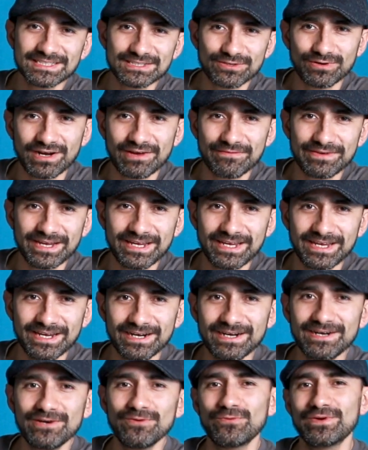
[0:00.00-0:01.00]
Sarabia
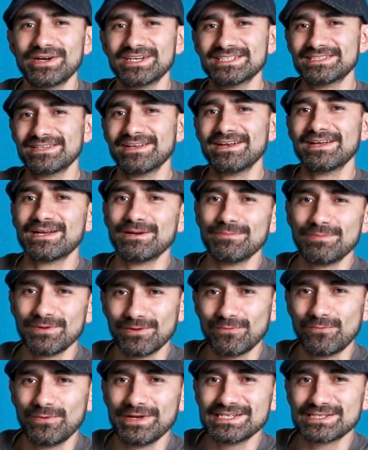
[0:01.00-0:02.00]
here. We are still a
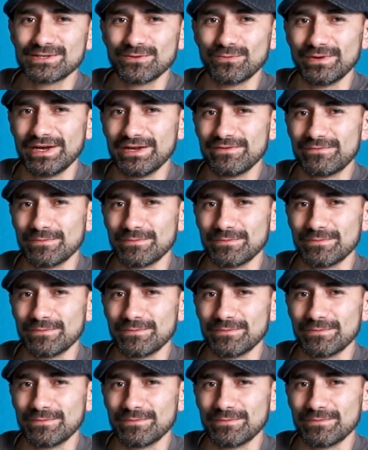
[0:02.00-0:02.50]
couple of weeks away